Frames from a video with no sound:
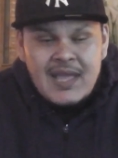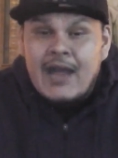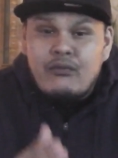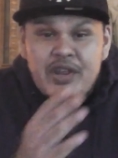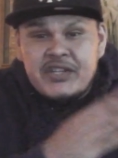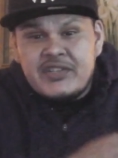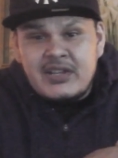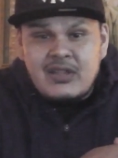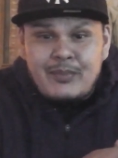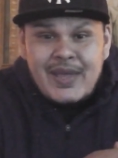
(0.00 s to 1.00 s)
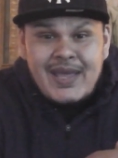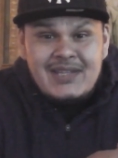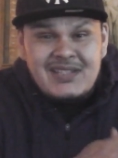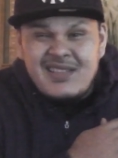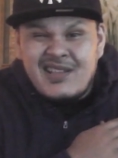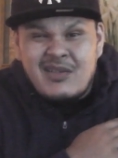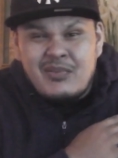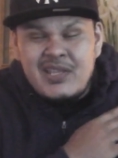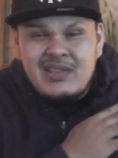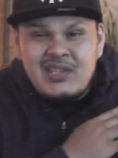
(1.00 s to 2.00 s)
I reached it in the past and then
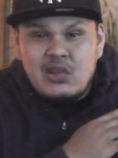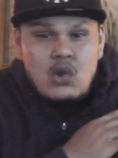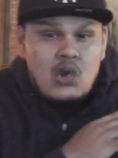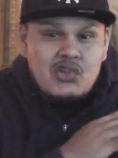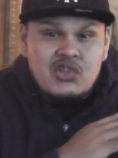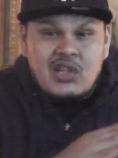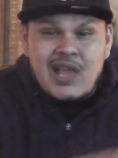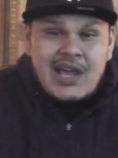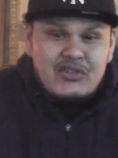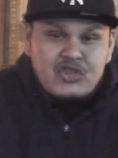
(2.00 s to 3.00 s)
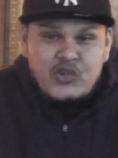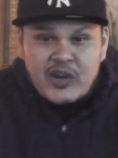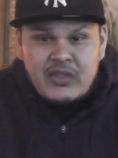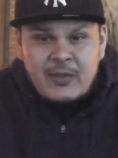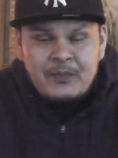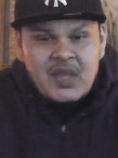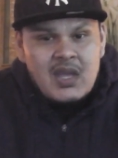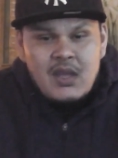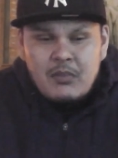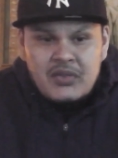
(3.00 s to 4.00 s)
completely lost a lot of strength,
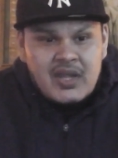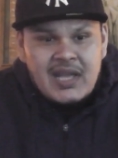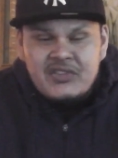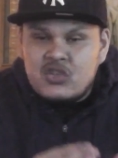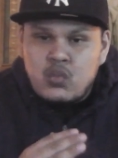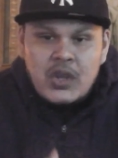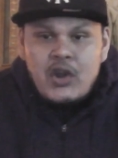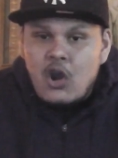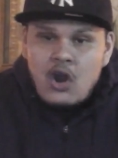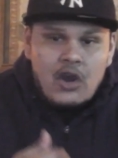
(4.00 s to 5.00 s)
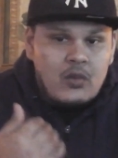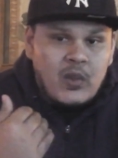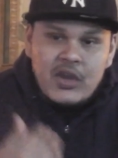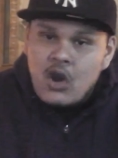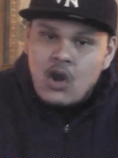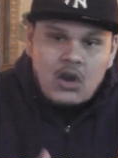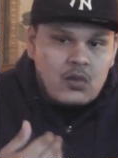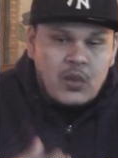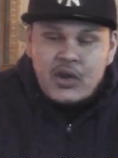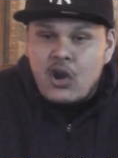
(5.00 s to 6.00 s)
but then I just went hard
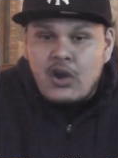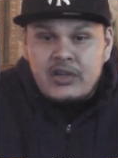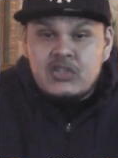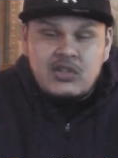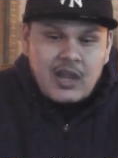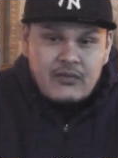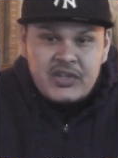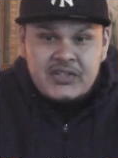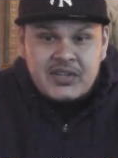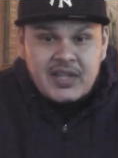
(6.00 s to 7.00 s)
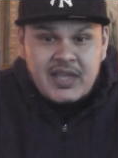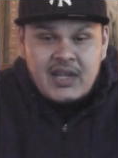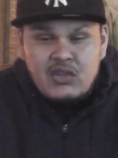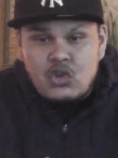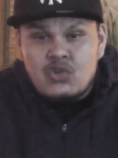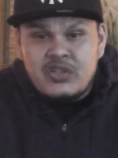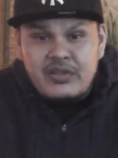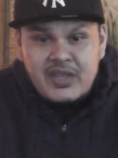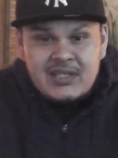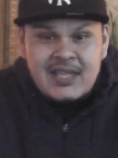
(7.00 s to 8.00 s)
until I reached it again, and those are
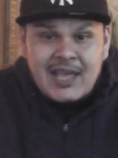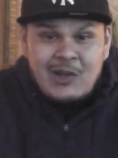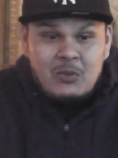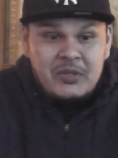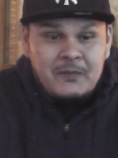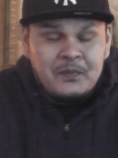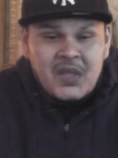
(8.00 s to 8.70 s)
the things that helped me.